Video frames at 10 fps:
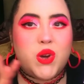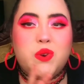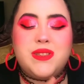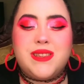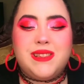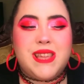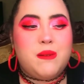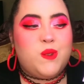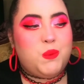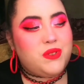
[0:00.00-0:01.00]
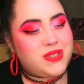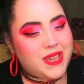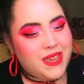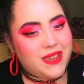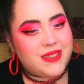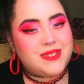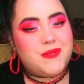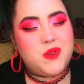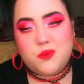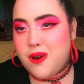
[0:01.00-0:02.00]
with GlamGhoul Boutique, so if
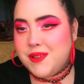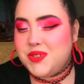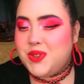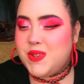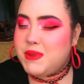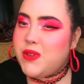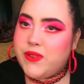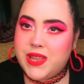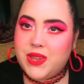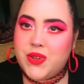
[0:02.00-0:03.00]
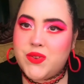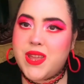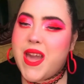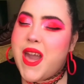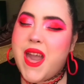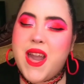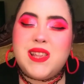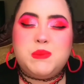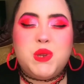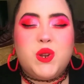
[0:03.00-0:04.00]
you want, you can use my affiliate code
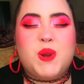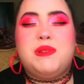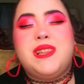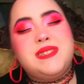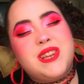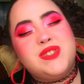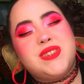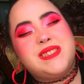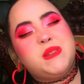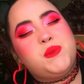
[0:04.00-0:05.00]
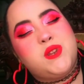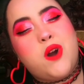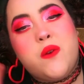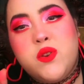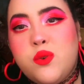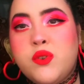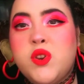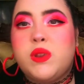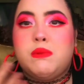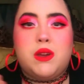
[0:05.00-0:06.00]
Melissa to get 10% off your order
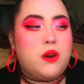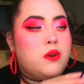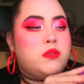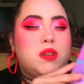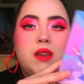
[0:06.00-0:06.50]
with my code.